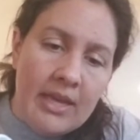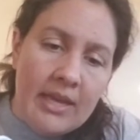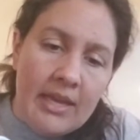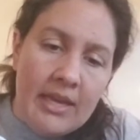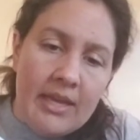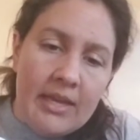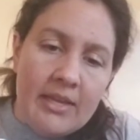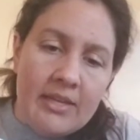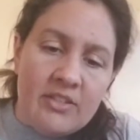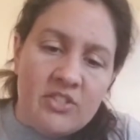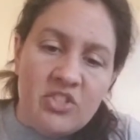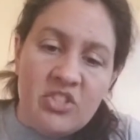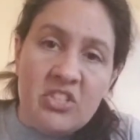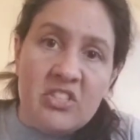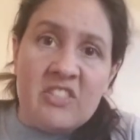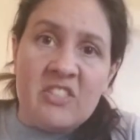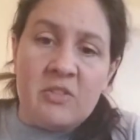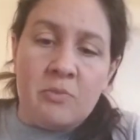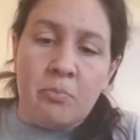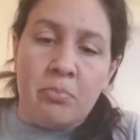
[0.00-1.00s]
is
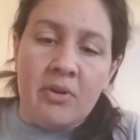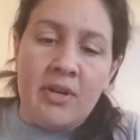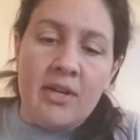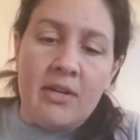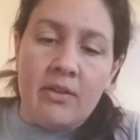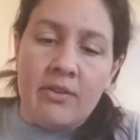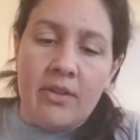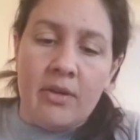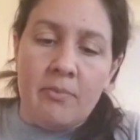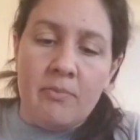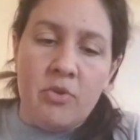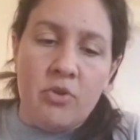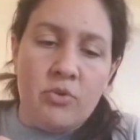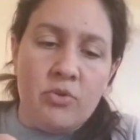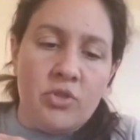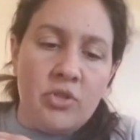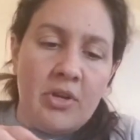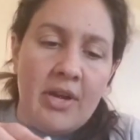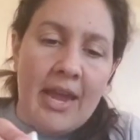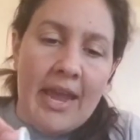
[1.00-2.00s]
just sprinkle them.
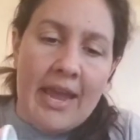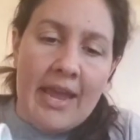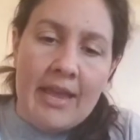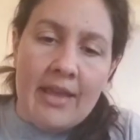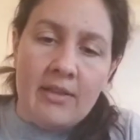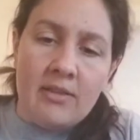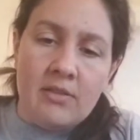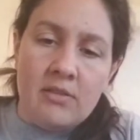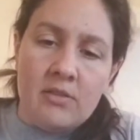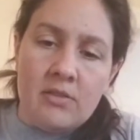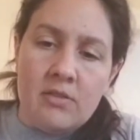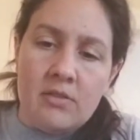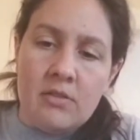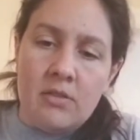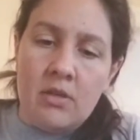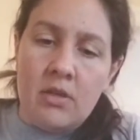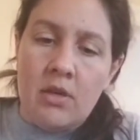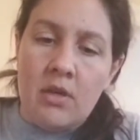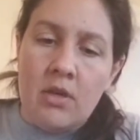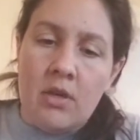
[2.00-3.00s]
Use your hands
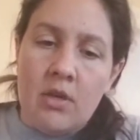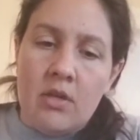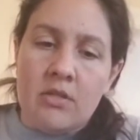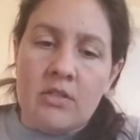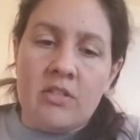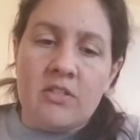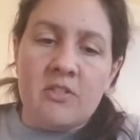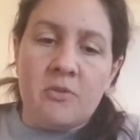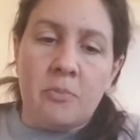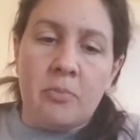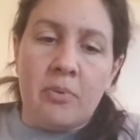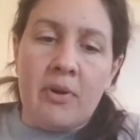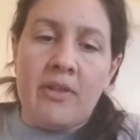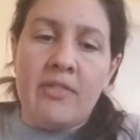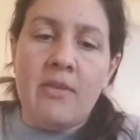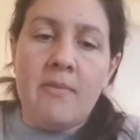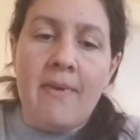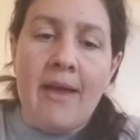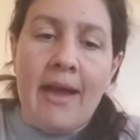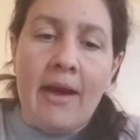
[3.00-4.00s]
to spread
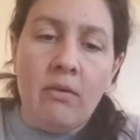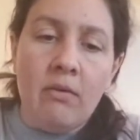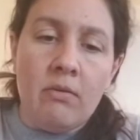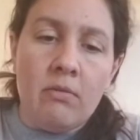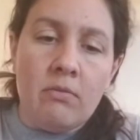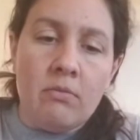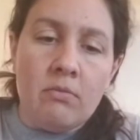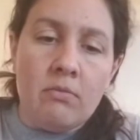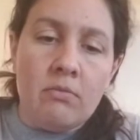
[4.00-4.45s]
them out.